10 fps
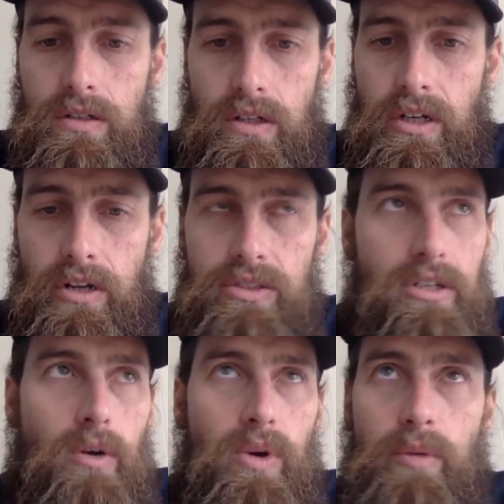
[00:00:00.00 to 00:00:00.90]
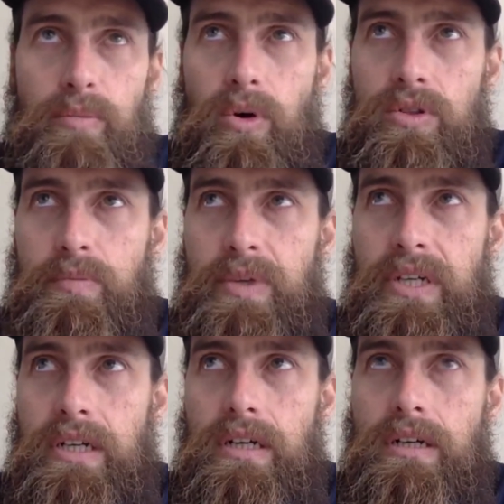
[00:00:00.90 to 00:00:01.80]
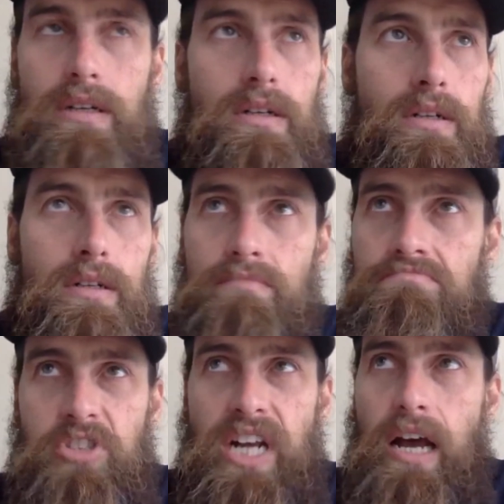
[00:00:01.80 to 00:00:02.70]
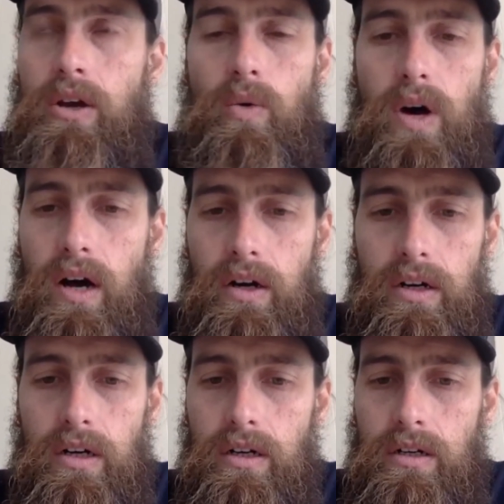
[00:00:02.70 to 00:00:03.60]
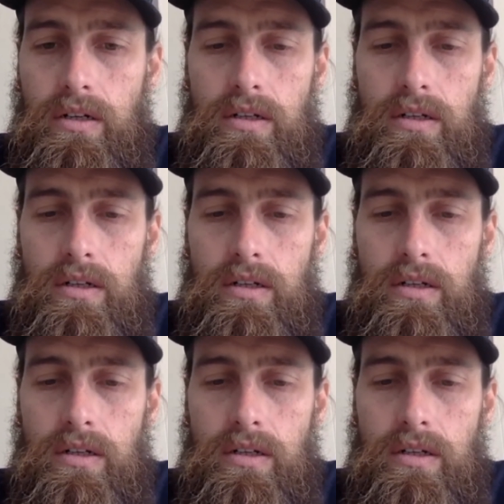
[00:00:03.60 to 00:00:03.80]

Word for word: You know, start with a pole spear, shallow water,